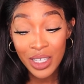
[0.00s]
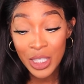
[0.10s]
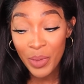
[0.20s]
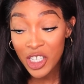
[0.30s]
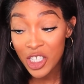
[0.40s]

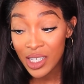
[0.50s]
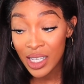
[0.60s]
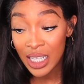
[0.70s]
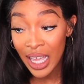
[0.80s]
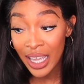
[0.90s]

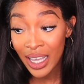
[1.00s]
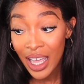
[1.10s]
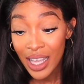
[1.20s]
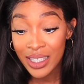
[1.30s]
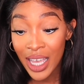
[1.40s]
especially like
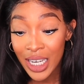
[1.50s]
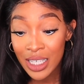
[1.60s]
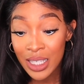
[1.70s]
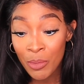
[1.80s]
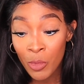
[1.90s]

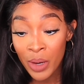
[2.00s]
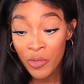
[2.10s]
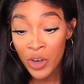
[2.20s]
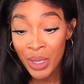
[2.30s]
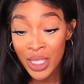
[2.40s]
dating
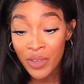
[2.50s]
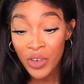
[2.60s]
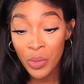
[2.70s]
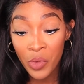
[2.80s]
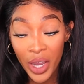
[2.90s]
someone from a
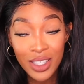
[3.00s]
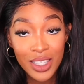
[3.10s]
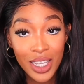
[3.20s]
different race